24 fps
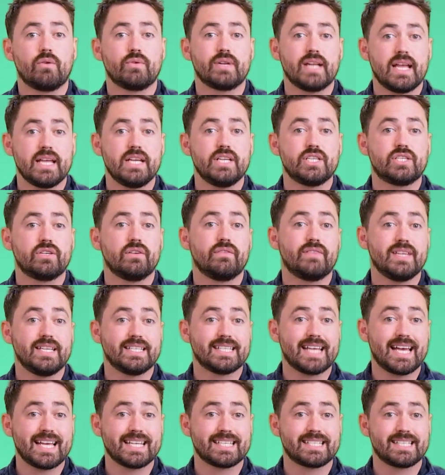nature of these
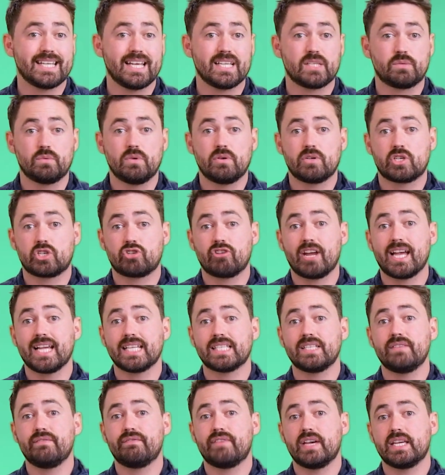assets will attract
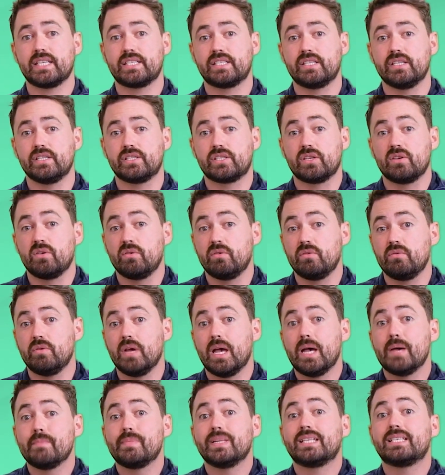investors who
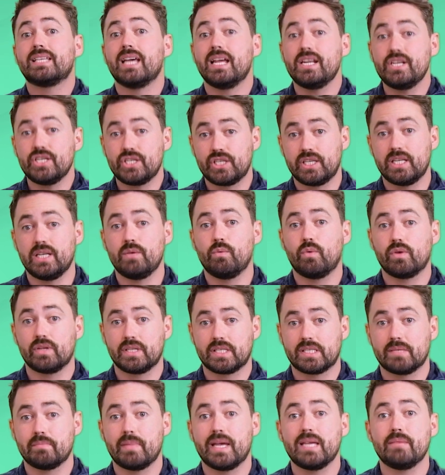potentially want
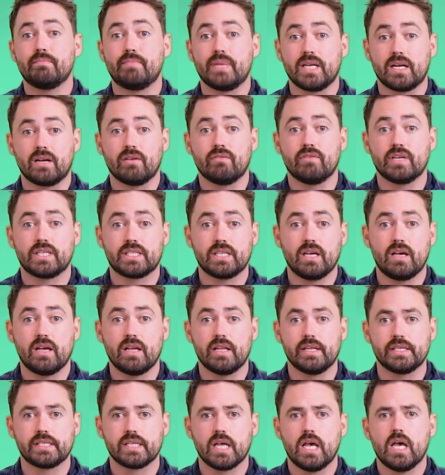to make bigger
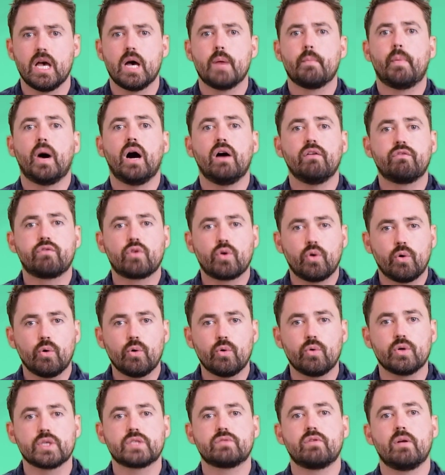returns. But of
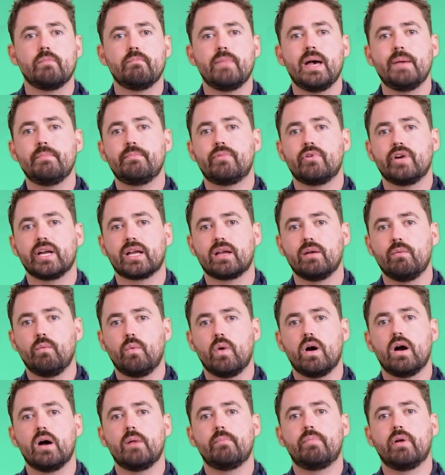course, remember it can
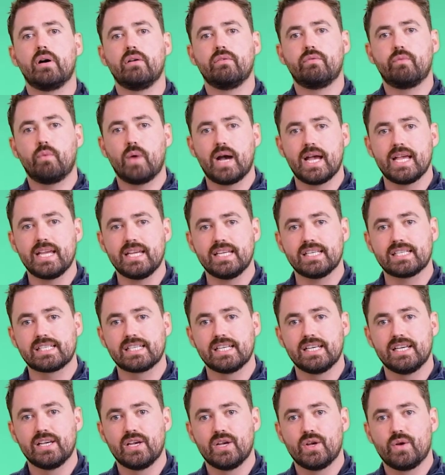work both ways.
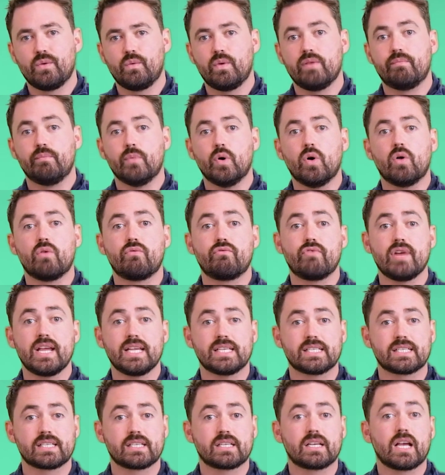With more
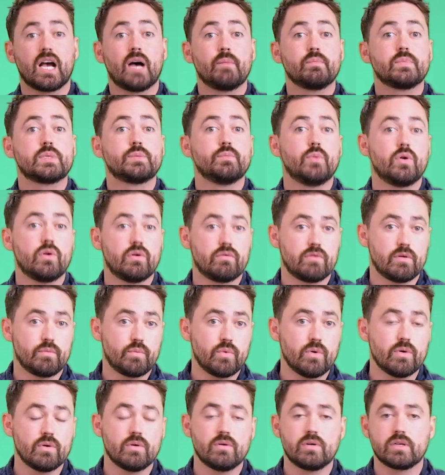risk comes more
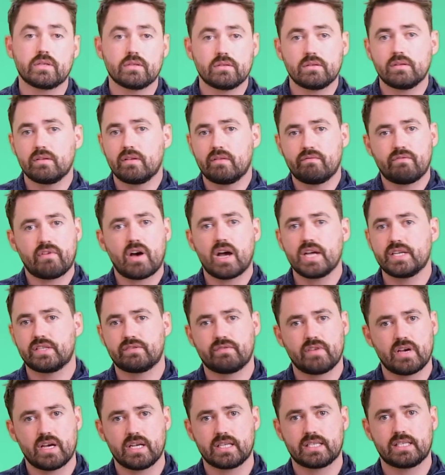reward and vice
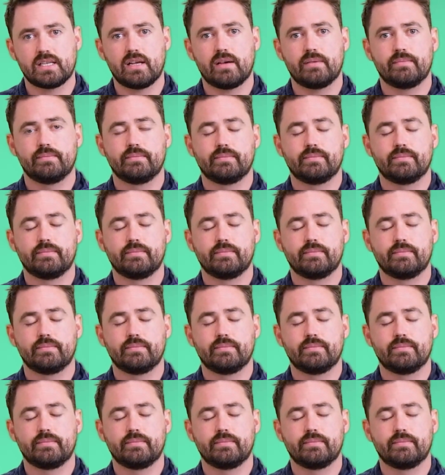versa.